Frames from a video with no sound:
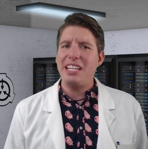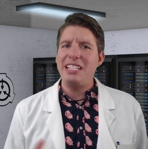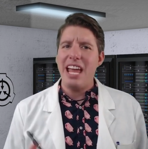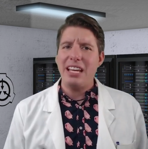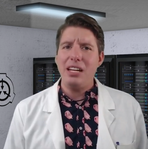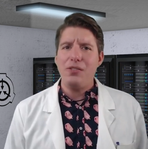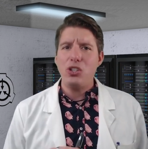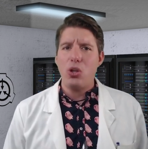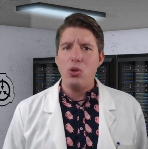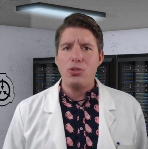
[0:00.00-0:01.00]
negative
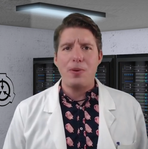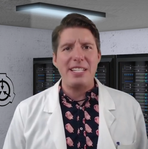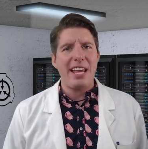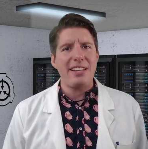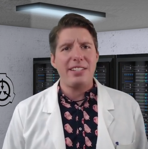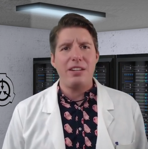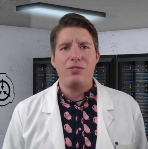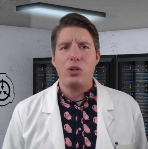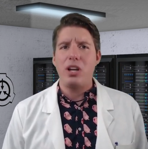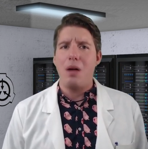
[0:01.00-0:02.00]
results when tested
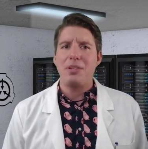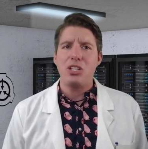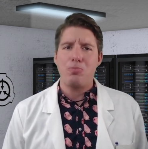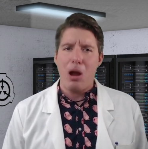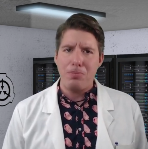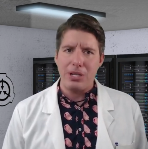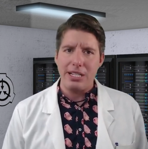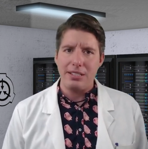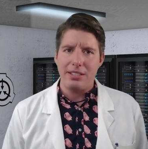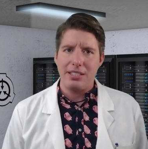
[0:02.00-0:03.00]
for anomalous
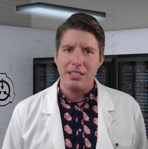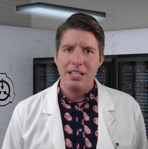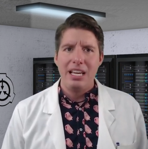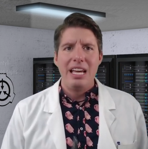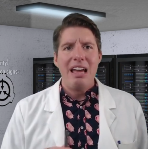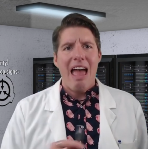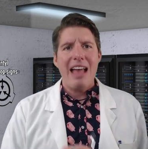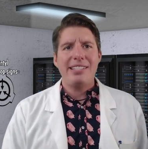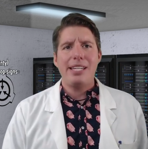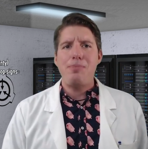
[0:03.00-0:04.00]
properties.
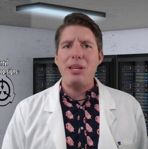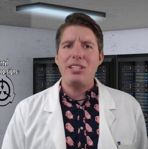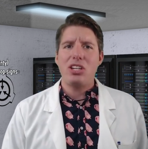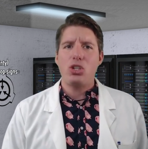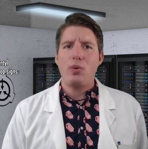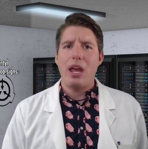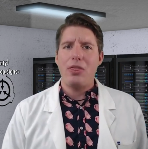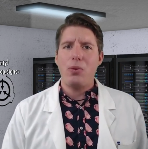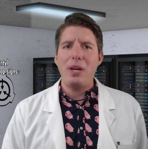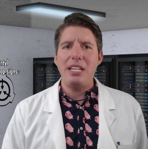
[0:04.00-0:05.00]
S C P sixty-three
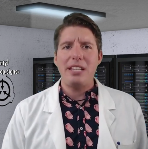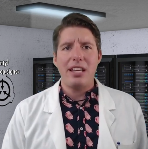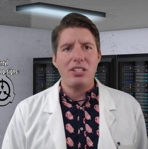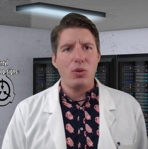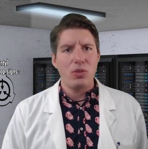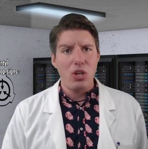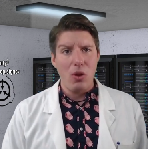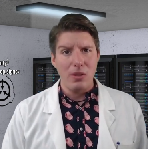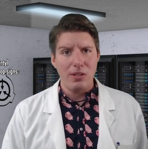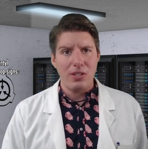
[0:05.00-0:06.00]
eighty-three testing
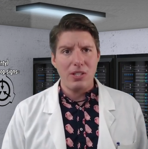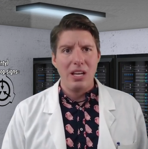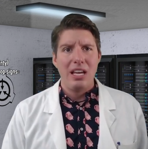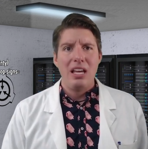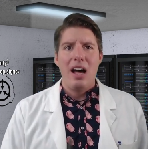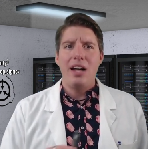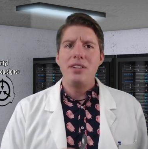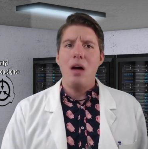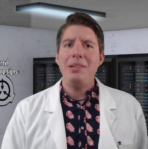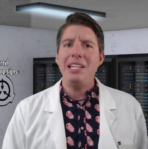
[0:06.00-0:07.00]
results.
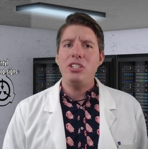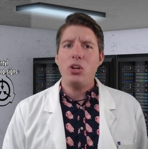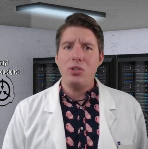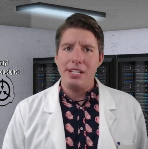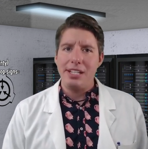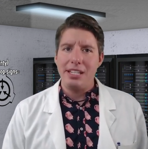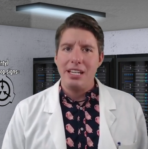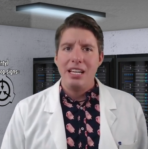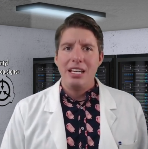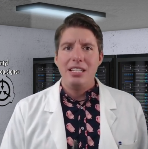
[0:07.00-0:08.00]
Anomaly certainty,
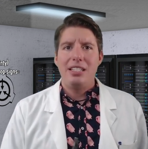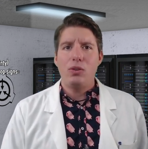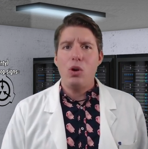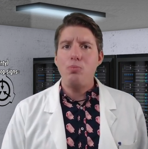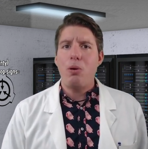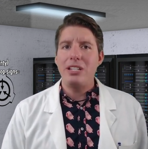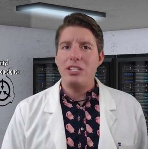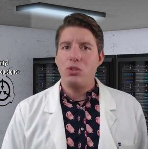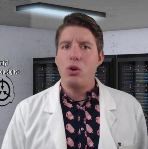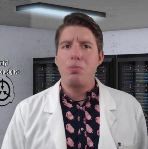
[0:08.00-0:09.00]
zero point
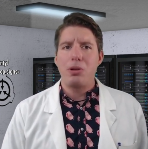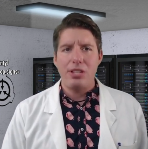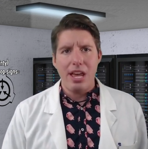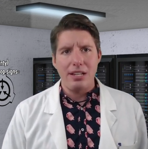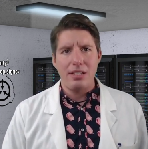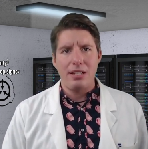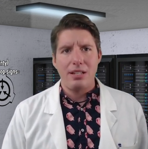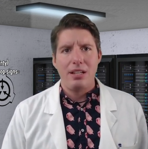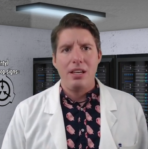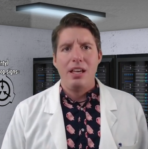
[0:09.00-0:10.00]
zero percent.
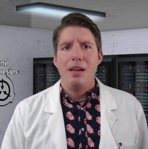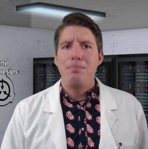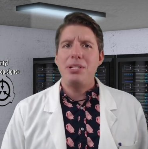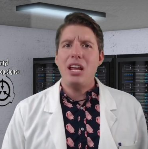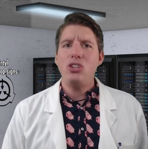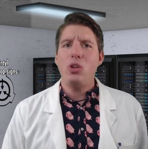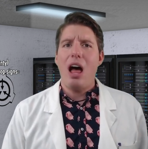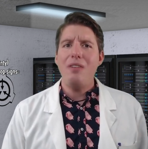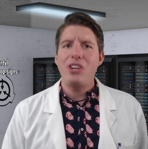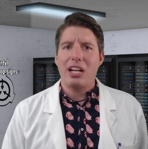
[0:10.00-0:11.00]
Potential
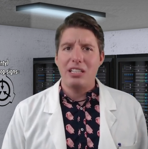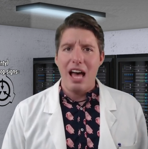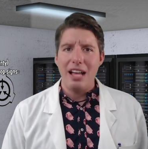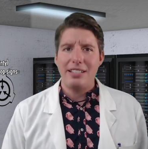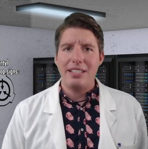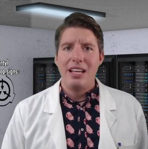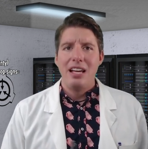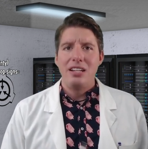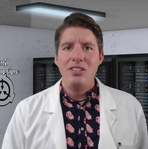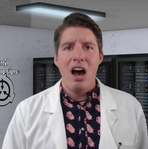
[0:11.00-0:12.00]
object class,
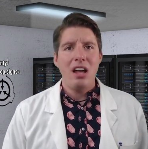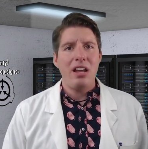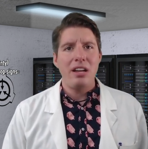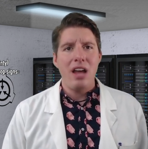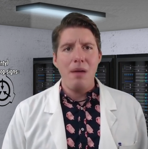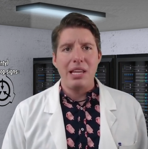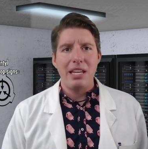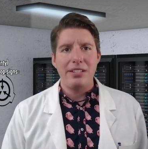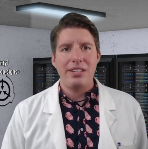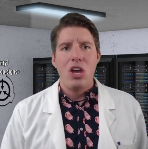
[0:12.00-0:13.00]

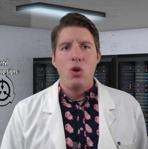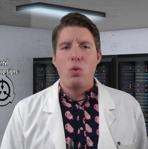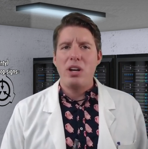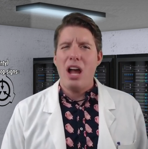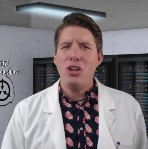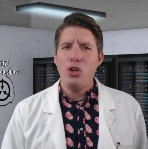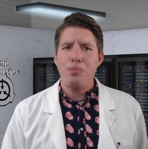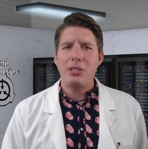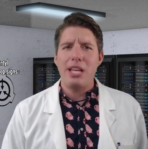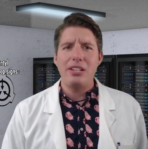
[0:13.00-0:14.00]
non-anomalous, one
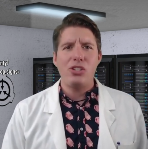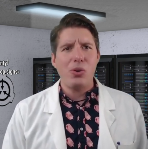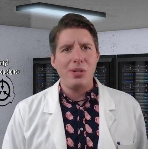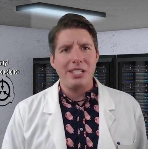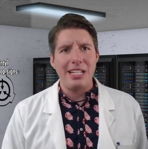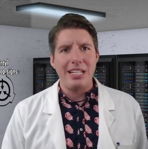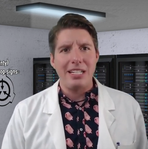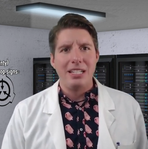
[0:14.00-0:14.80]
hundred percent certainty.